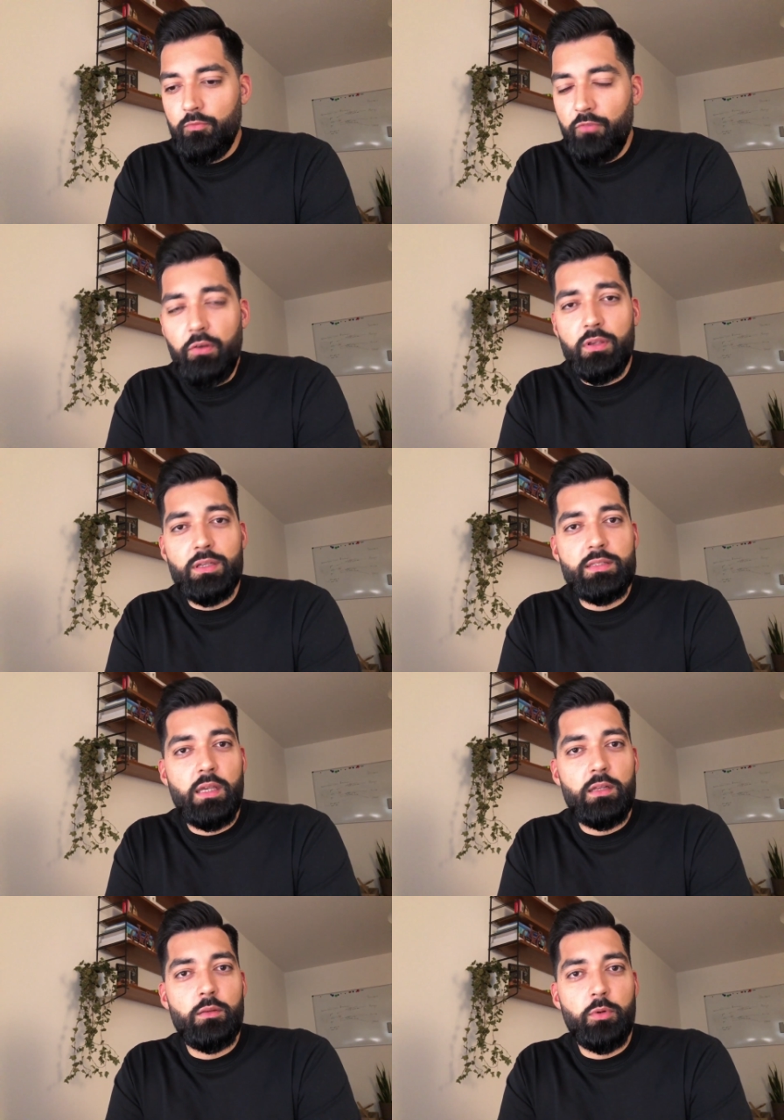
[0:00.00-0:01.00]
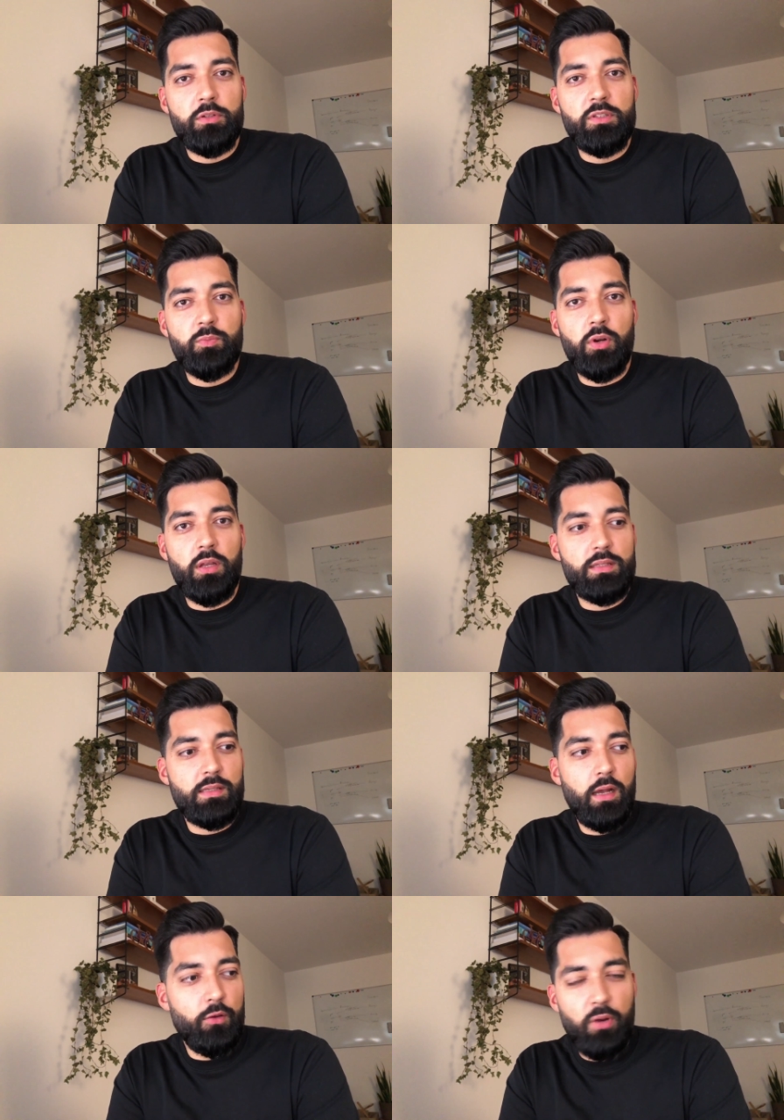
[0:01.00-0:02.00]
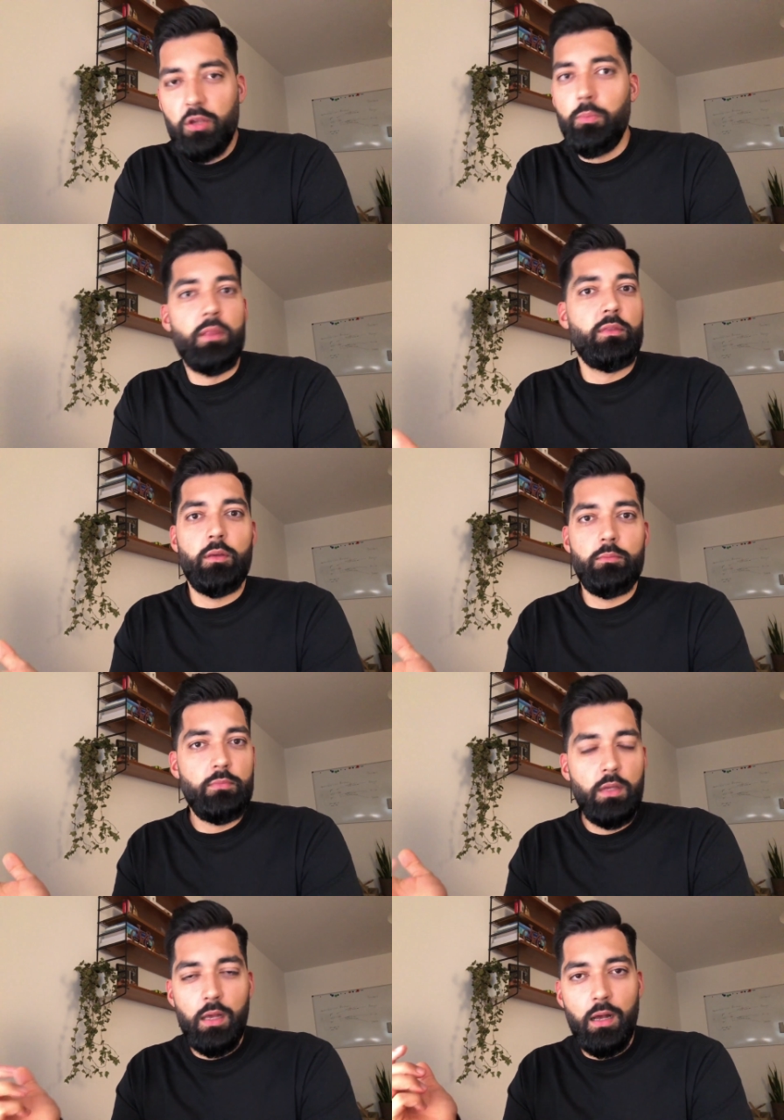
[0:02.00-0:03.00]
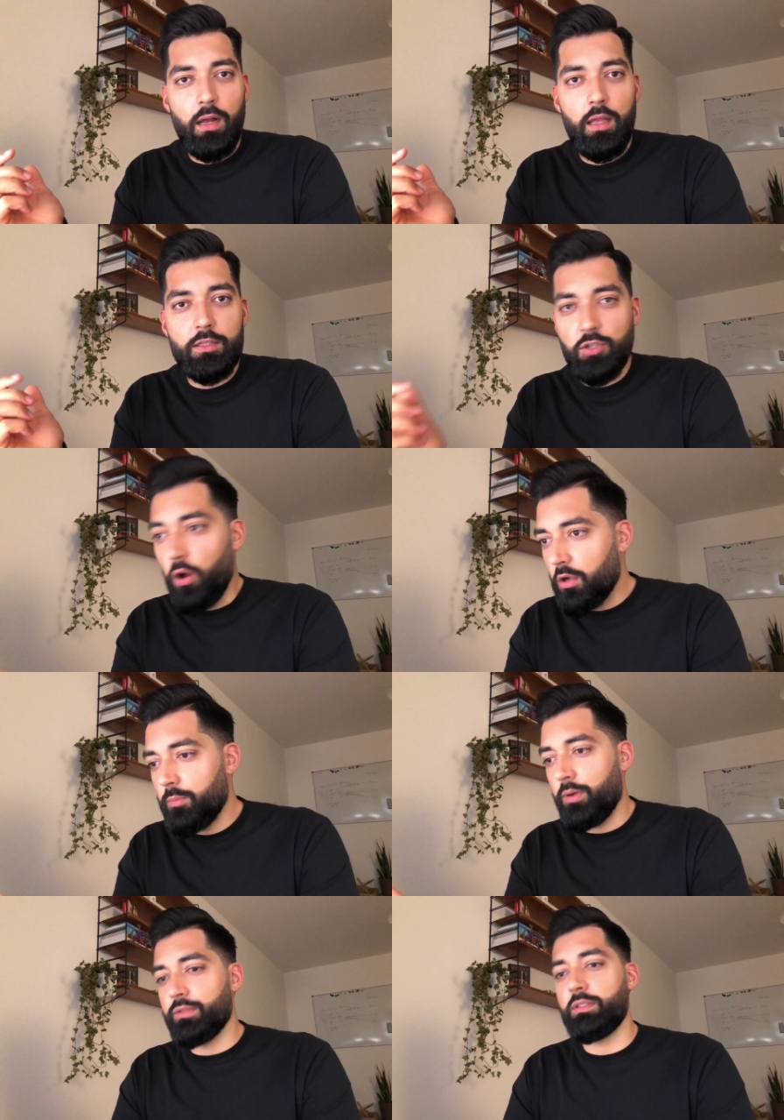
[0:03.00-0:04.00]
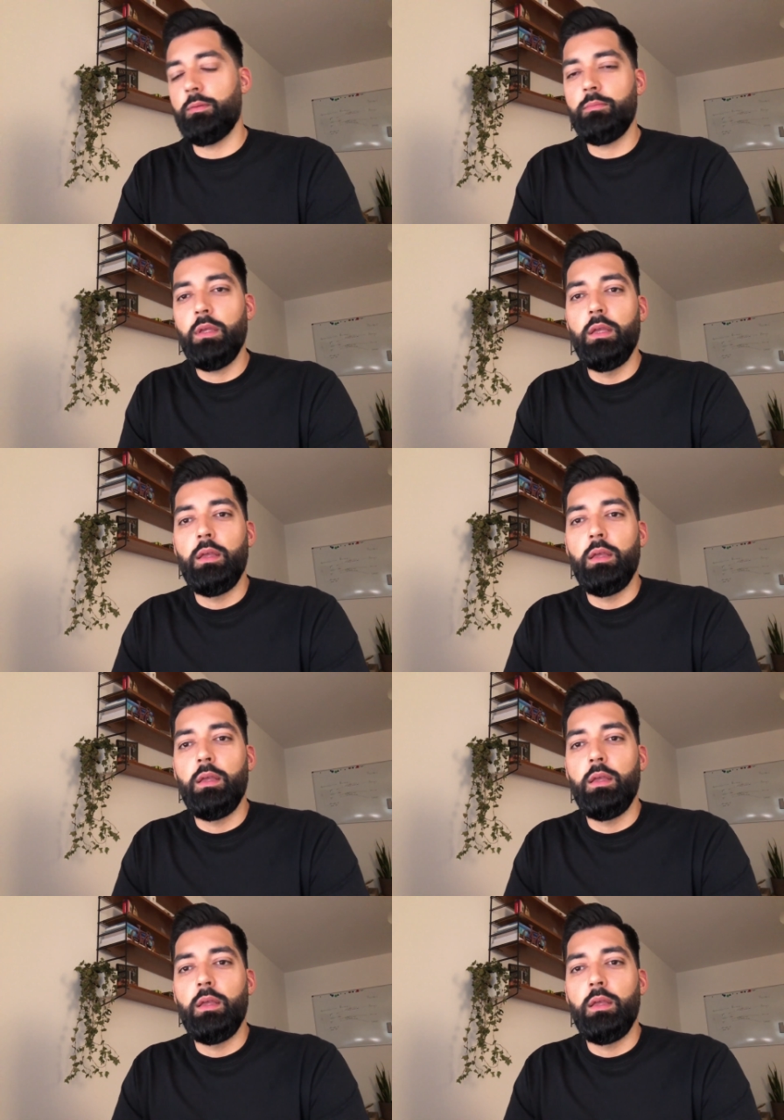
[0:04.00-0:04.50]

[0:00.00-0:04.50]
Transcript: very excited about these products. I recommend them. I talk about them.